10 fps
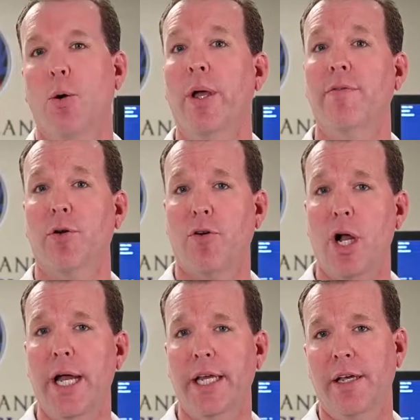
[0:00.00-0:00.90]
We have a
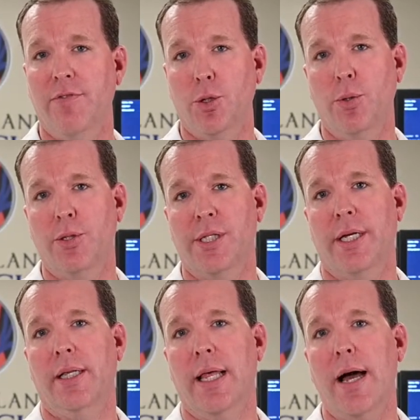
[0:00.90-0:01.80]
variety of tools
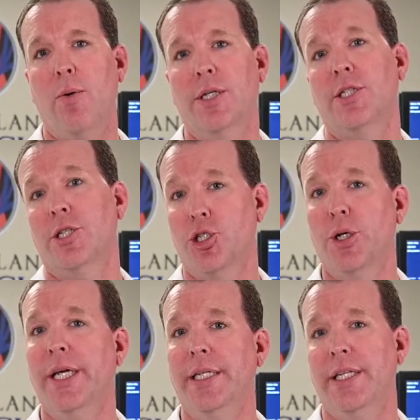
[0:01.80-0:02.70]
that allow us to
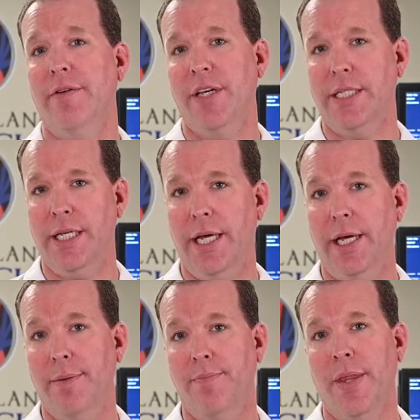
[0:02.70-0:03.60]
treat
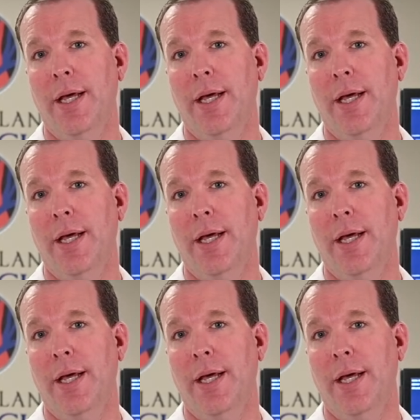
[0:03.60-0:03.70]
DVT.